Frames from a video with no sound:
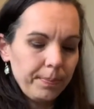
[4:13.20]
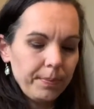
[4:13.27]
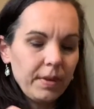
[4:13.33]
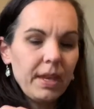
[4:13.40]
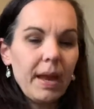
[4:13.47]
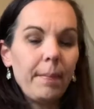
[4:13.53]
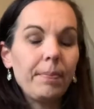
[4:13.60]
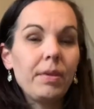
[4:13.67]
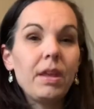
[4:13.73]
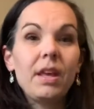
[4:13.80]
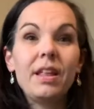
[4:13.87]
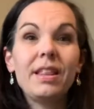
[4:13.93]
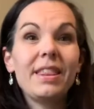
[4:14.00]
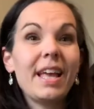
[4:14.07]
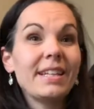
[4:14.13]
yeah,
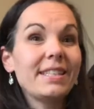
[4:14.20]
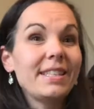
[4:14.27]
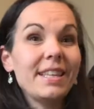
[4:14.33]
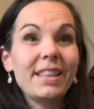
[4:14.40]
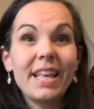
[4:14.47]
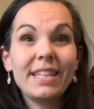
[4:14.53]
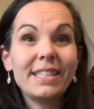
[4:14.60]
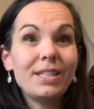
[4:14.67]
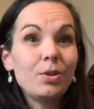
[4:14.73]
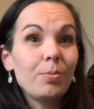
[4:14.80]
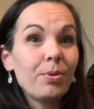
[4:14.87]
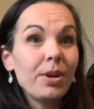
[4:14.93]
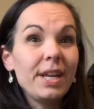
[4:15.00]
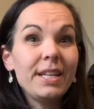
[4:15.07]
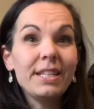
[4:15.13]
that's super
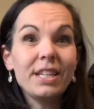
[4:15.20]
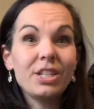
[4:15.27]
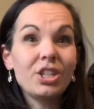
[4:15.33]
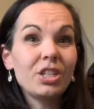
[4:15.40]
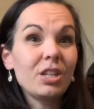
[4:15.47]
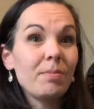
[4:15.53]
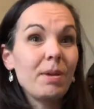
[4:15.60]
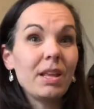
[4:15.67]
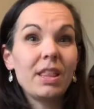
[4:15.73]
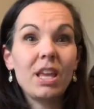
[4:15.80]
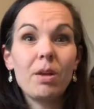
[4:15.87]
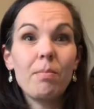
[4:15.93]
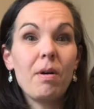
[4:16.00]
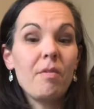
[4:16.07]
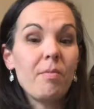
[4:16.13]
easy. It's just a big thing
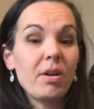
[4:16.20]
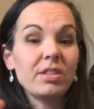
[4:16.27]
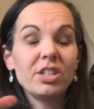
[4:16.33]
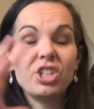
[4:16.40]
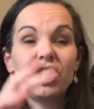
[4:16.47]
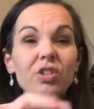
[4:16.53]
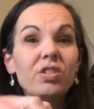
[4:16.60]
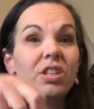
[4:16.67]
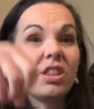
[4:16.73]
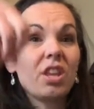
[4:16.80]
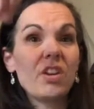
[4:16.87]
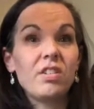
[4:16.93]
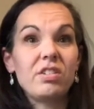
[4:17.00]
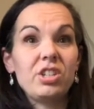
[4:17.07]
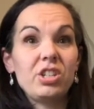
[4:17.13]
of puff balls, and she'll sit there
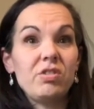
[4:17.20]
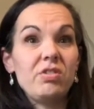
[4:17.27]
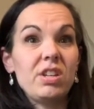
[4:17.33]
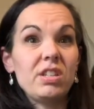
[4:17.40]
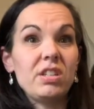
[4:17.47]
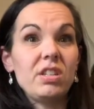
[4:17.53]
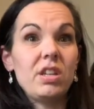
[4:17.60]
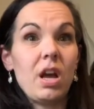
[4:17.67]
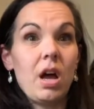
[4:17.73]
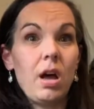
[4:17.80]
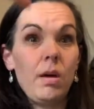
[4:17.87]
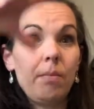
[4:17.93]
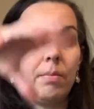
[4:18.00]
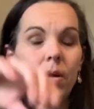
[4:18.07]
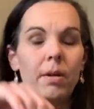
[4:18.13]
and she'll just
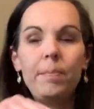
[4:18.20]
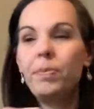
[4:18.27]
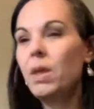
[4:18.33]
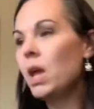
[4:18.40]
dump them.